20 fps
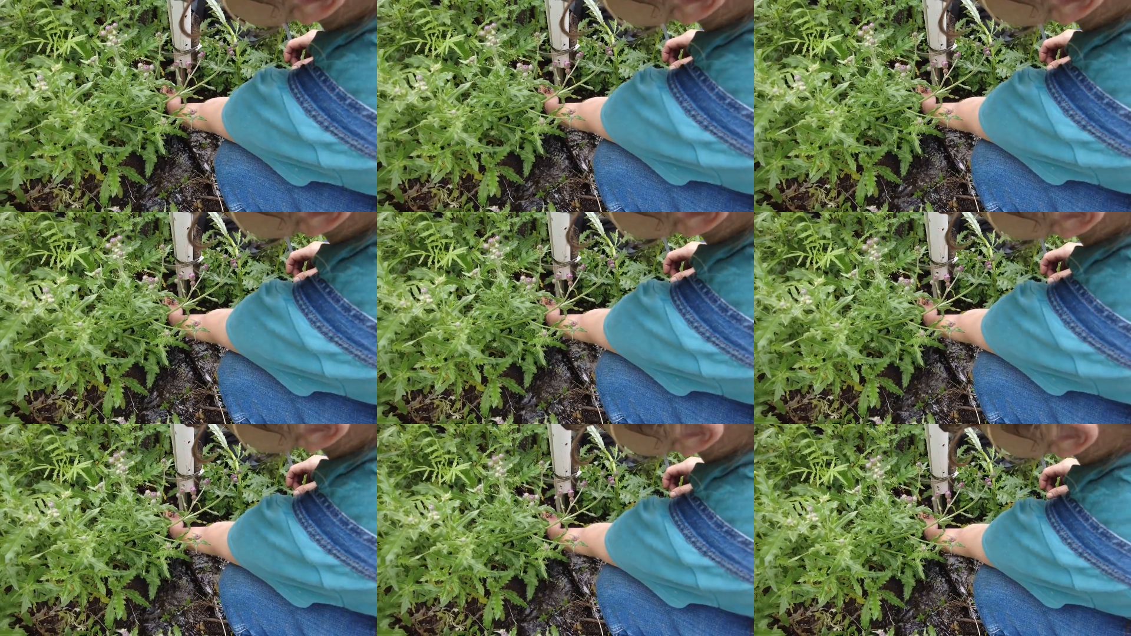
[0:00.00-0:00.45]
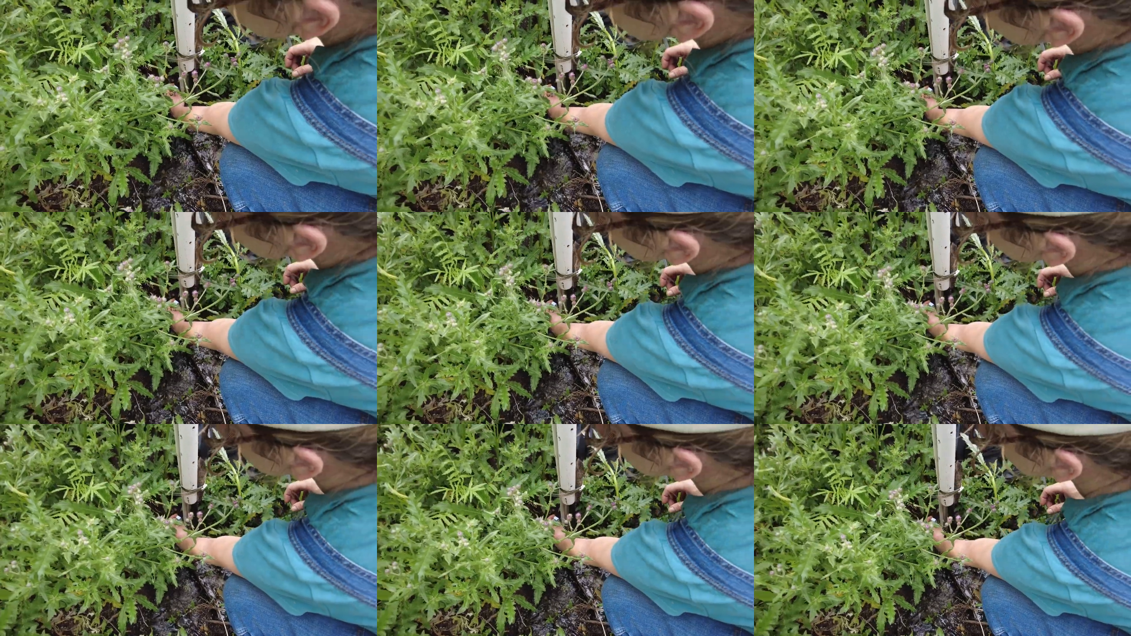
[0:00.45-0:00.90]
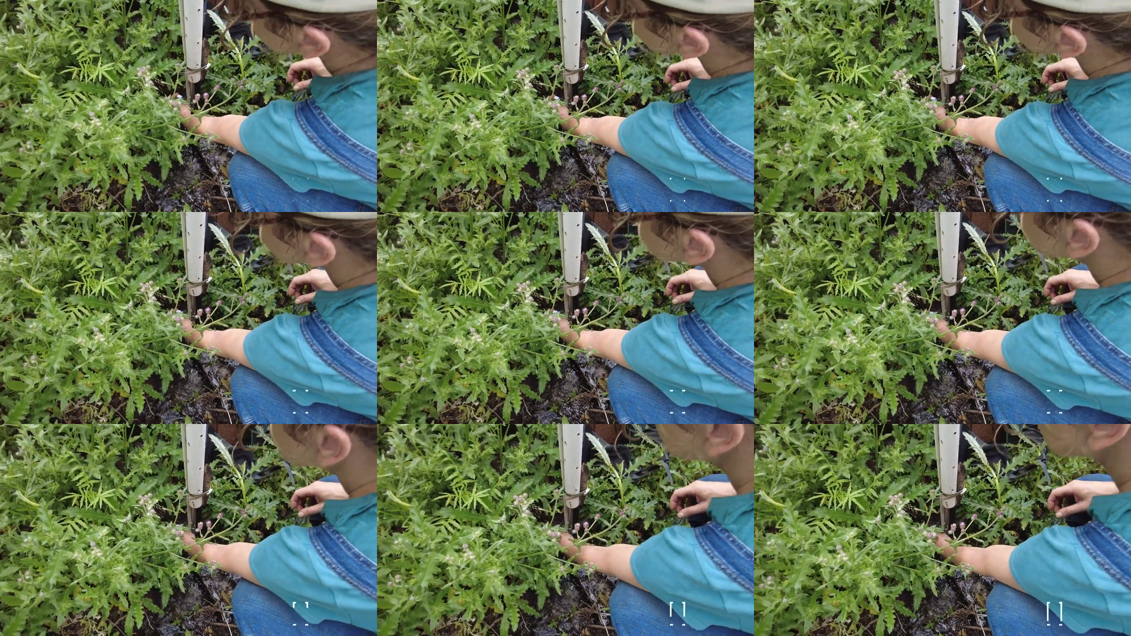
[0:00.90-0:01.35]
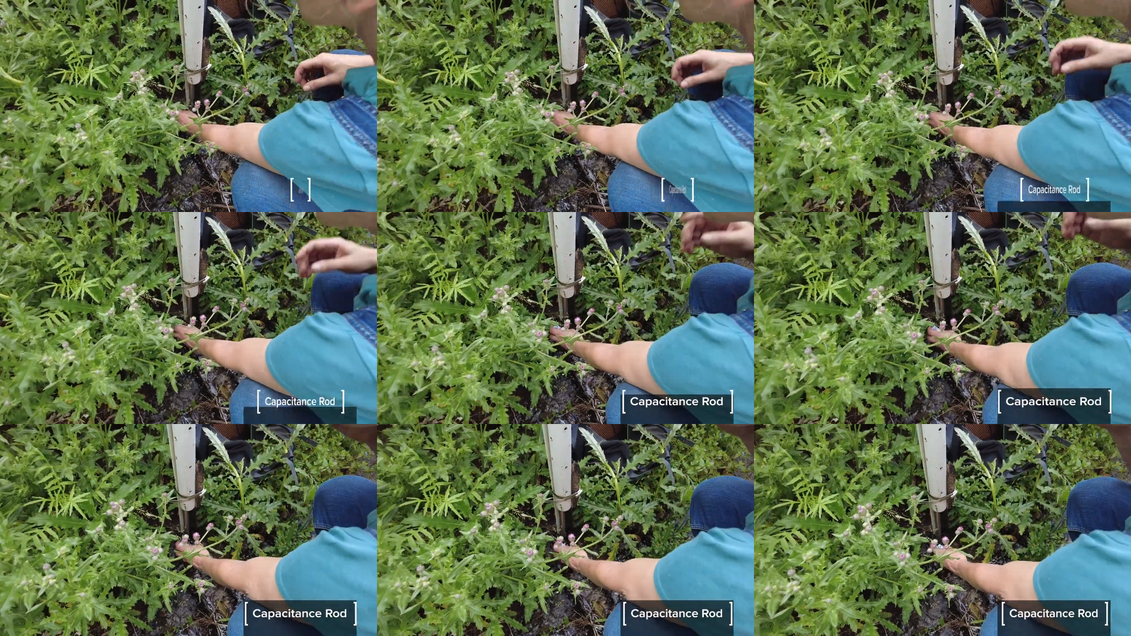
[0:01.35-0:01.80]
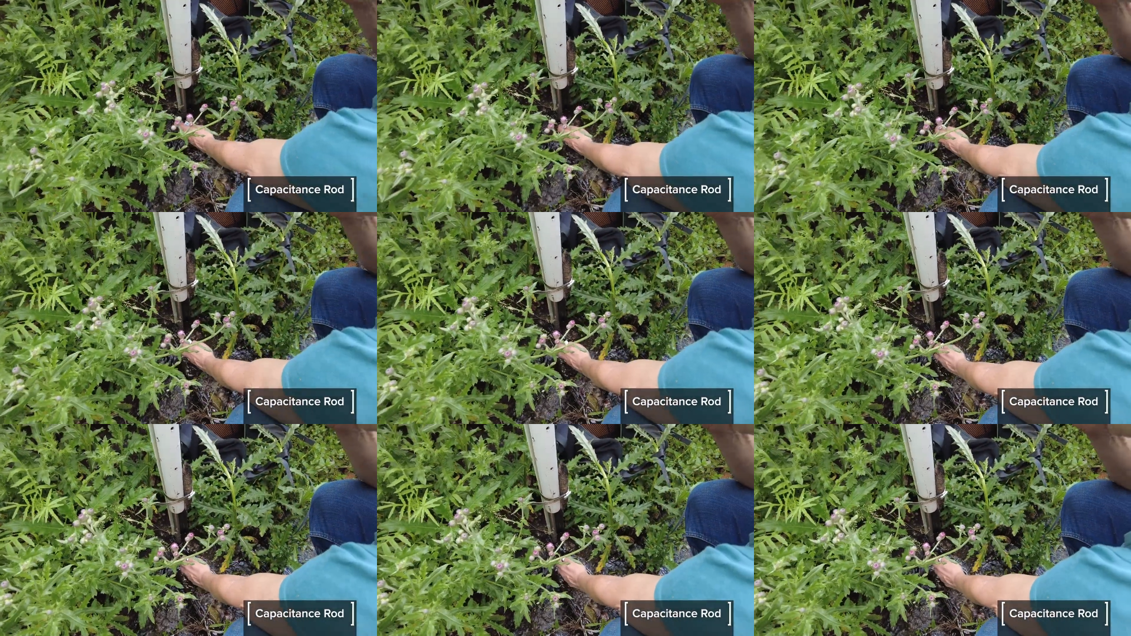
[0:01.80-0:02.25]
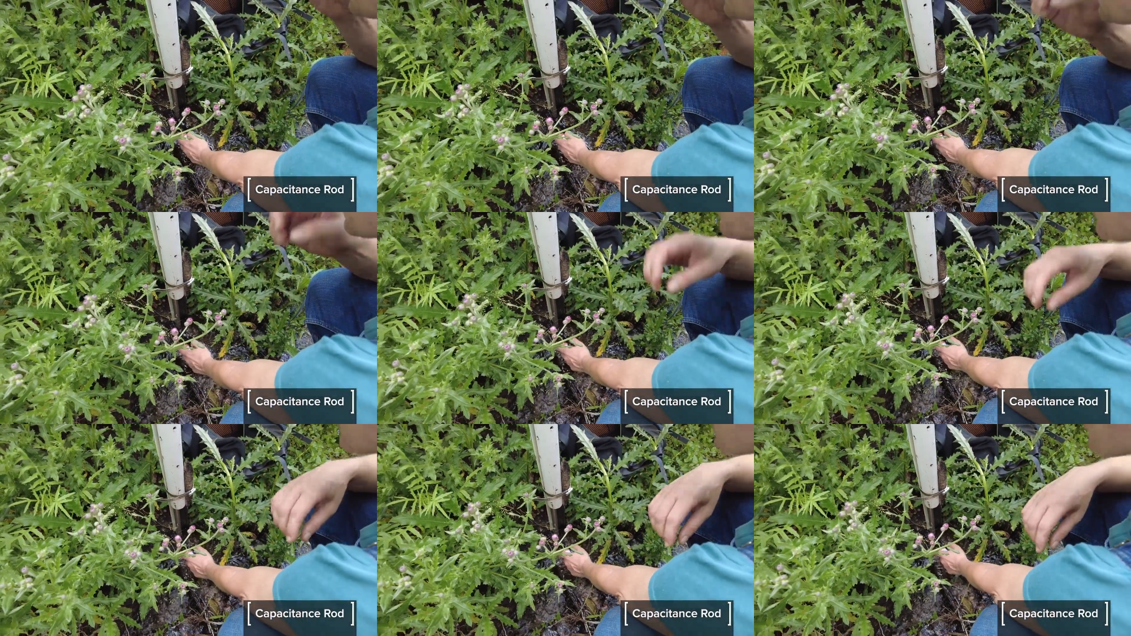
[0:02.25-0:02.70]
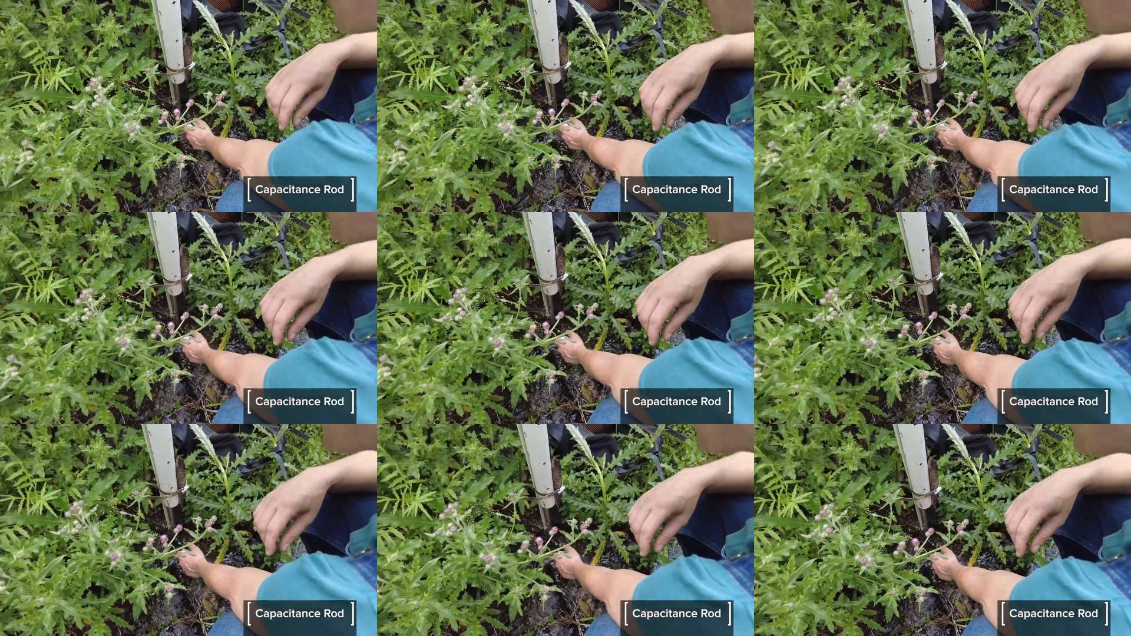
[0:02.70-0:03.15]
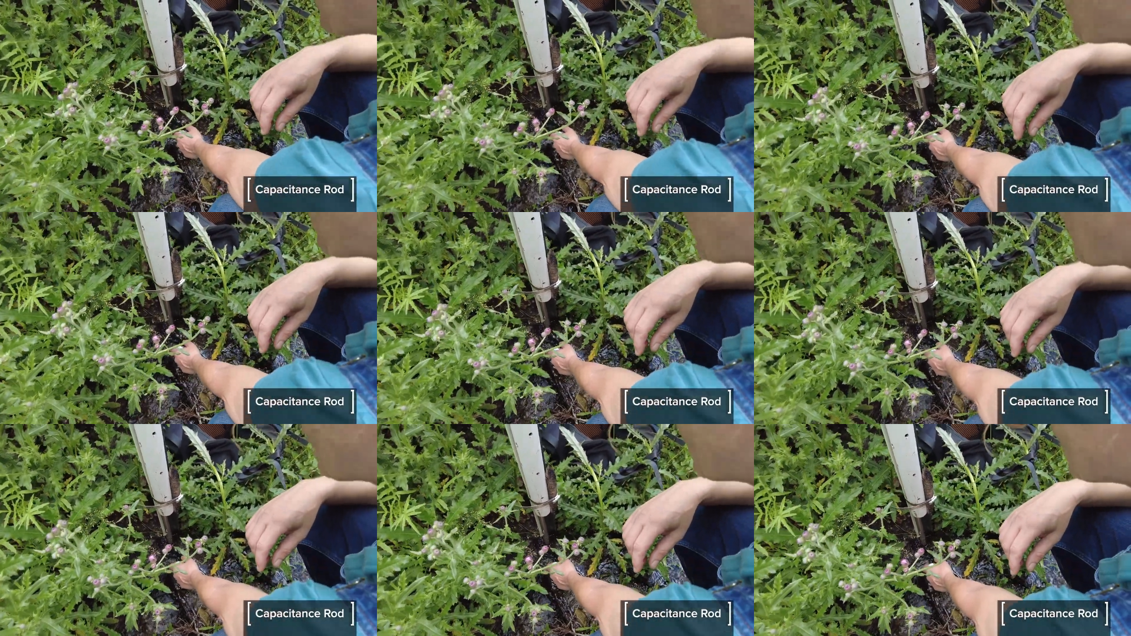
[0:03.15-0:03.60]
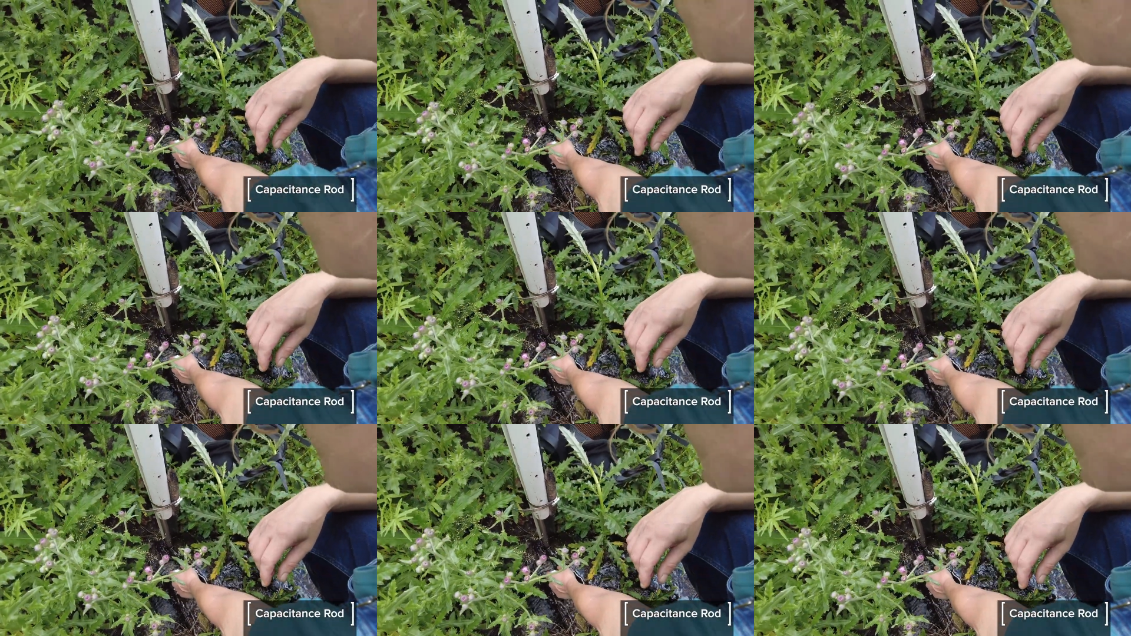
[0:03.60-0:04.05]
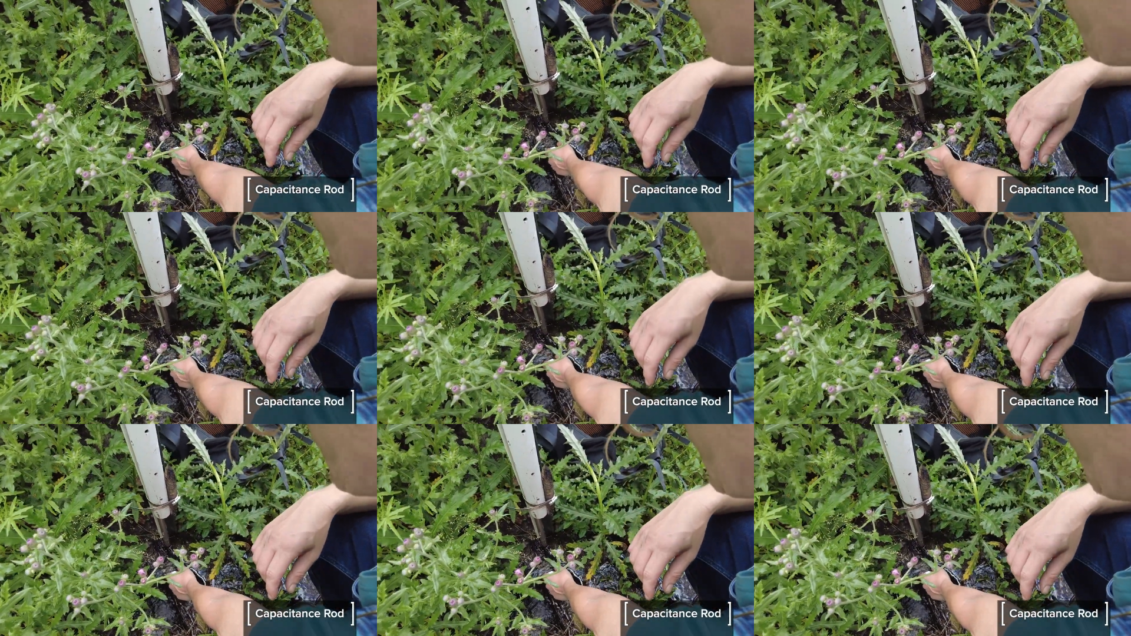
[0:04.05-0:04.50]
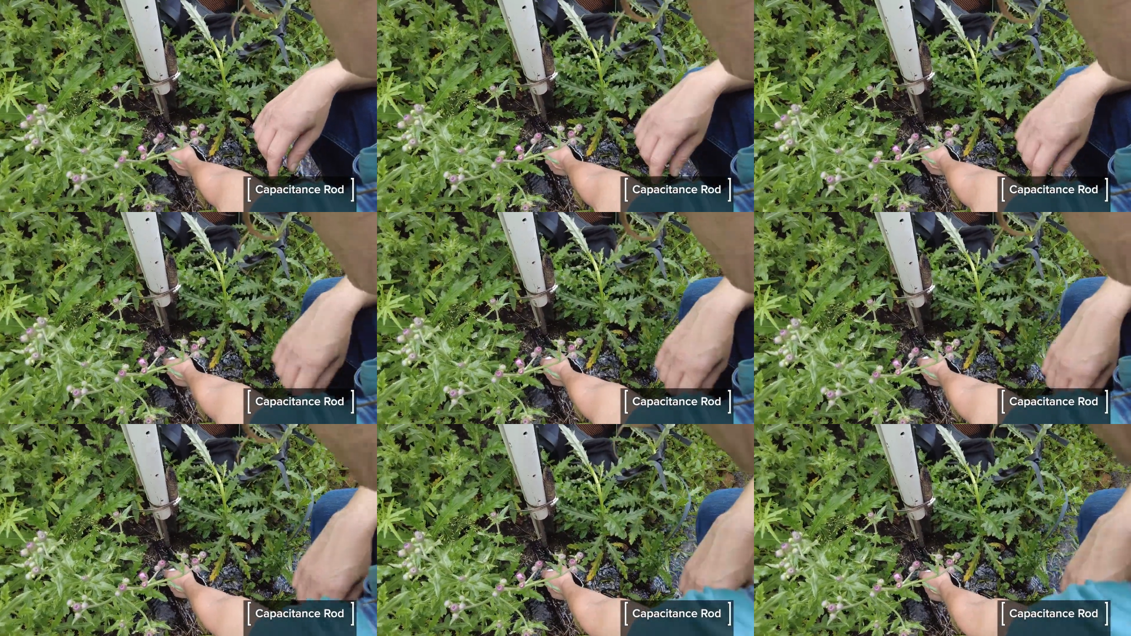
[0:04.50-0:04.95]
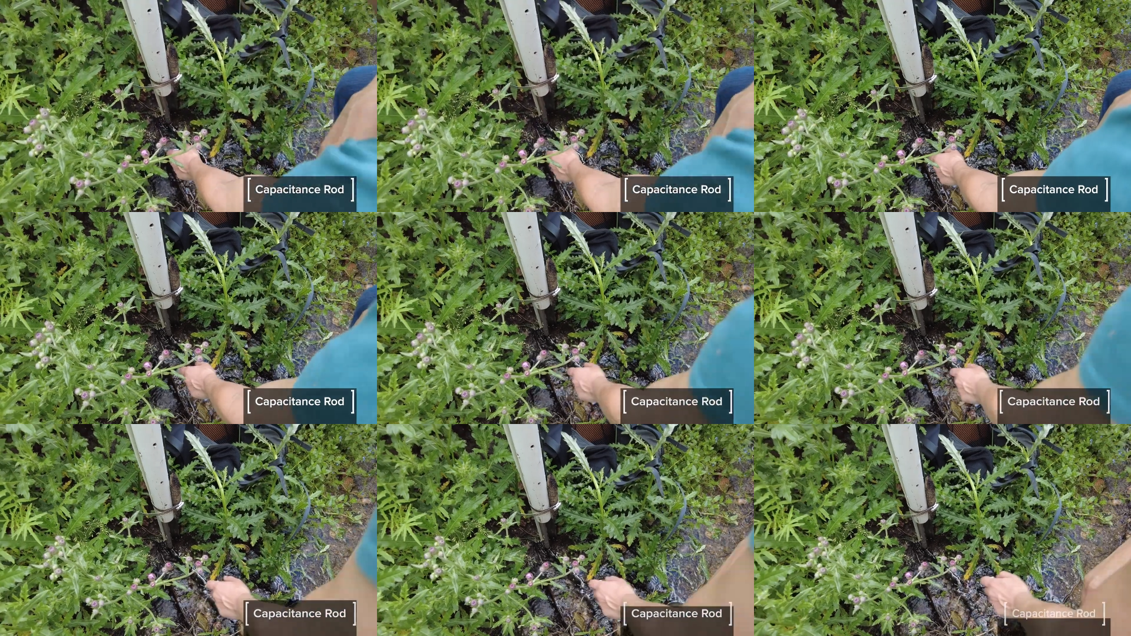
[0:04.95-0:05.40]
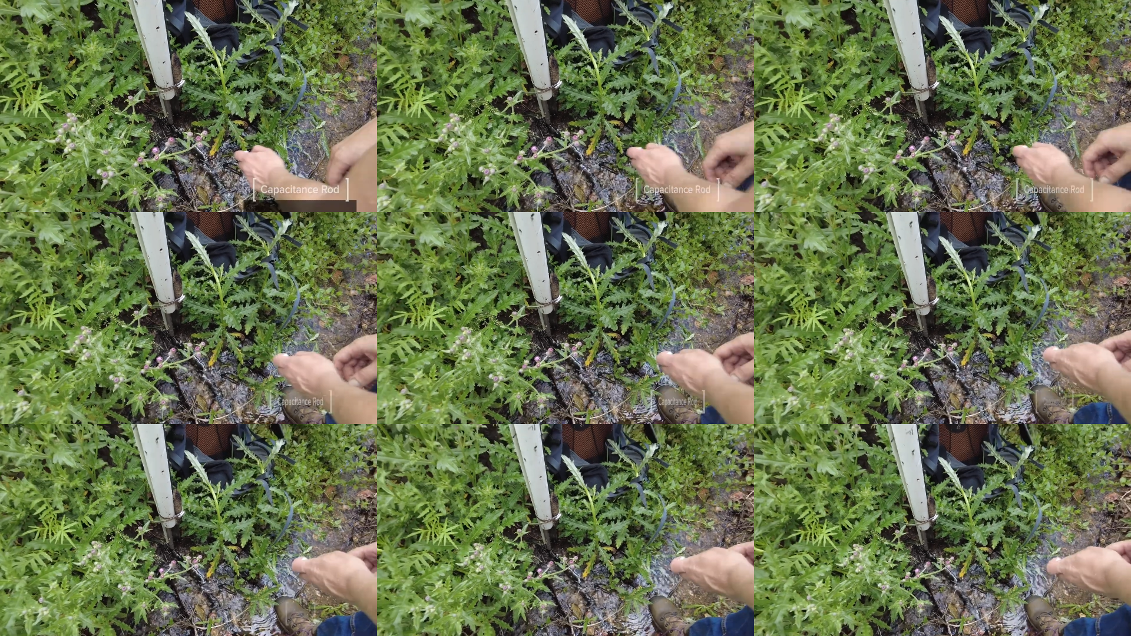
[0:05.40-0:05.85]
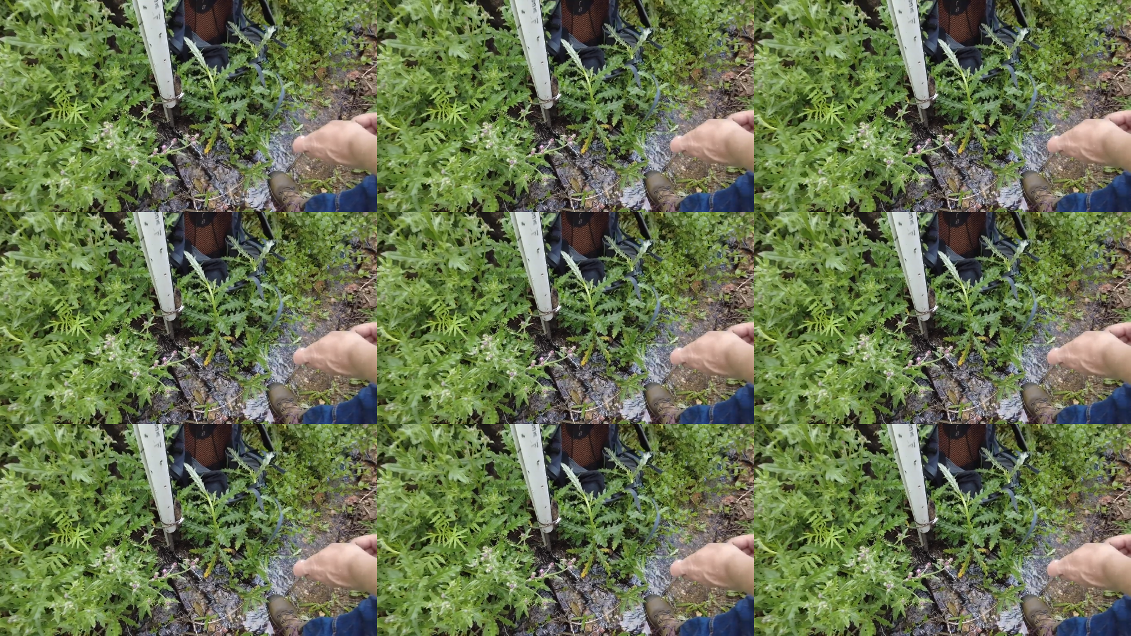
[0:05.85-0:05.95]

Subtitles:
(no speaker visible)